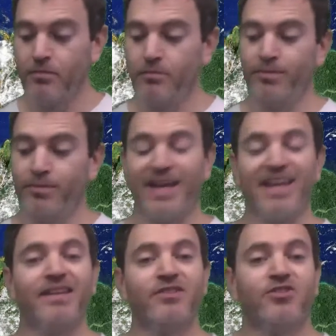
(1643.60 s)

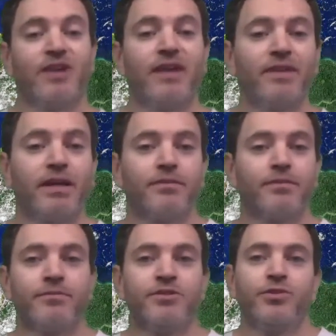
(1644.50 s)
paid traffic
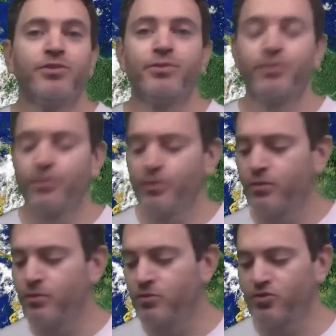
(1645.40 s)
to
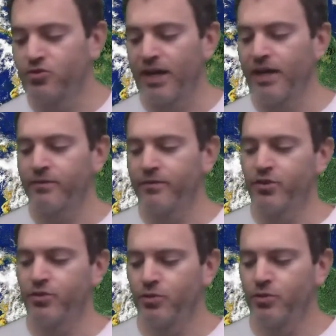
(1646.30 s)
drive to
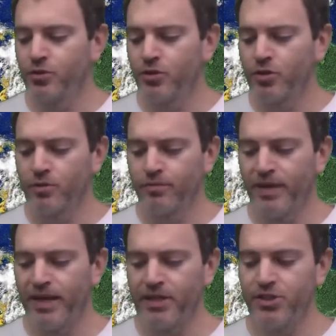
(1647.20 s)
your
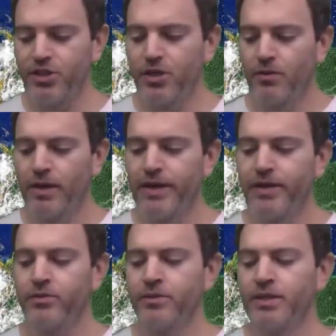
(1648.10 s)
page, right?
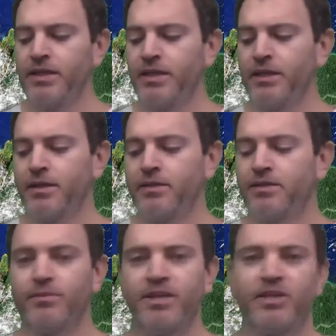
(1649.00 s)
You need
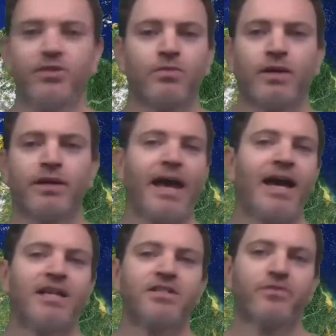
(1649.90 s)
somebody to run
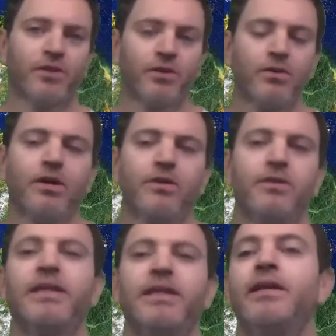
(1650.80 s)
ads for you. You
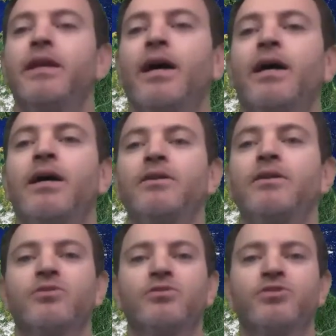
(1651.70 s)
need
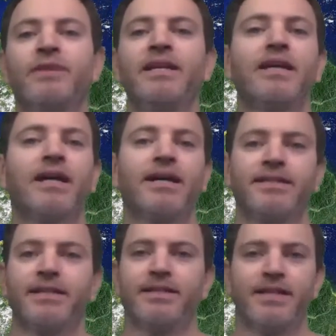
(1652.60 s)
social media
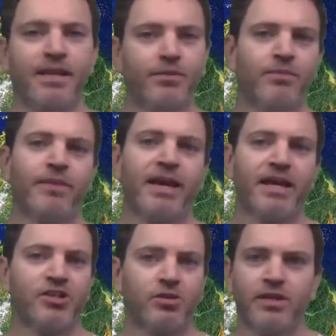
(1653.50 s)
content to keep your
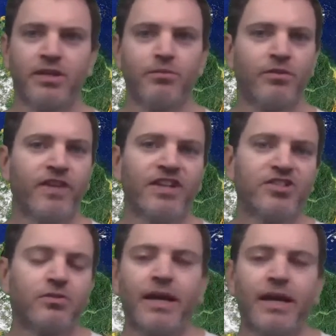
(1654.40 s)
page looking
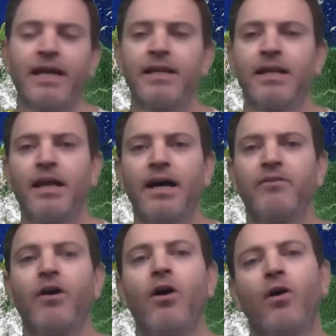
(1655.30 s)
professional and alive.
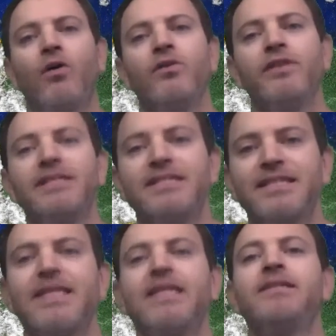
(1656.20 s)
All these
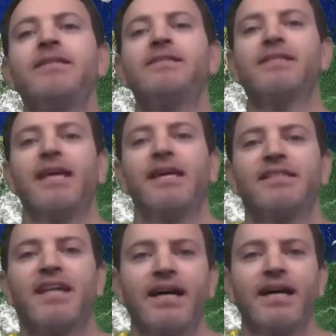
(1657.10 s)
things take
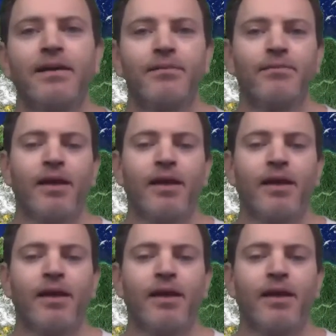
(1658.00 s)
time,